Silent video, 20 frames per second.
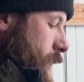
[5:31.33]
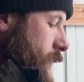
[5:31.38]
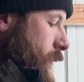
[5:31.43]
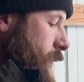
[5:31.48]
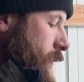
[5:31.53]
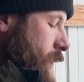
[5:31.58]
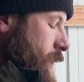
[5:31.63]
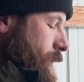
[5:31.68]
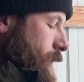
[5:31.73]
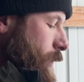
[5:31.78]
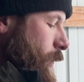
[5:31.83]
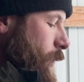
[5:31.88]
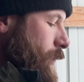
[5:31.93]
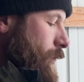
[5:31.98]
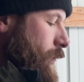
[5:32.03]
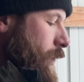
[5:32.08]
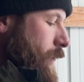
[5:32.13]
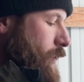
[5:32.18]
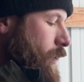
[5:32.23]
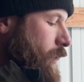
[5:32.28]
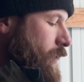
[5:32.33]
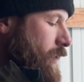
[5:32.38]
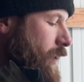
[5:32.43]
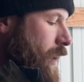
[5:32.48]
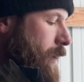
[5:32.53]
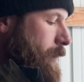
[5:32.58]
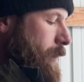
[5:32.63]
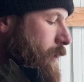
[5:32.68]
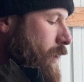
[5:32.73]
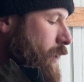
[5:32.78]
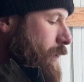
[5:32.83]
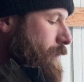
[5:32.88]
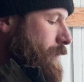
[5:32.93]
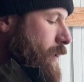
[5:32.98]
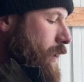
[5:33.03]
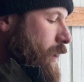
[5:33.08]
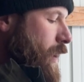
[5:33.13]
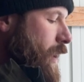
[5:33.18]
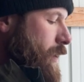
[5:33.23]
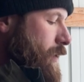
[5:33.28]
And of course, right after I was talking about it, I
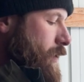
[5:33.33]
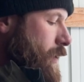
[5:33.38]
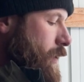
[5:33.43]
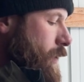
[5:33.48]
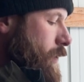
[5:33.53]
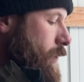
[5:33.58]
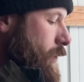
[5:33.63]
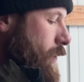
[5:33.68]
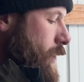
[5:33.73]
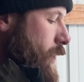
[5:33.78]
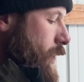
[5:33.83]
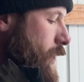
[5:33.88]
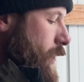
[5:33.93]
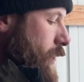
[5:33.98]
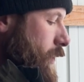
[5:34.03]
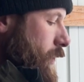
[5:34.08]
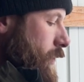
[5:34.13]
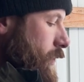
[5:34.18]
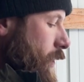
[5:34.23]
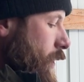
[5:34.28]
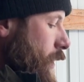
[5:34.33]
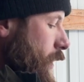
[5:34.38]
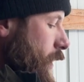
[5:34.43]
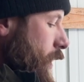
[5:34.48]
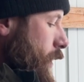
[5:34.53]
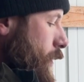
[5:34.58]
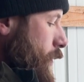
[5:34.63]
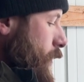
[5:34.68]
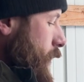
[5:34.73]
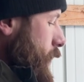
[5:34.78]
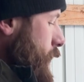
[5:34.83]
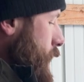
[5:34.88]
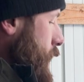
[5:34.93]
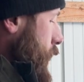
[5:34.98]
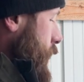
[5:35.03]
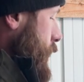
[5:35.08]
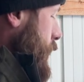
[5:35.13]
forgot to start counting until I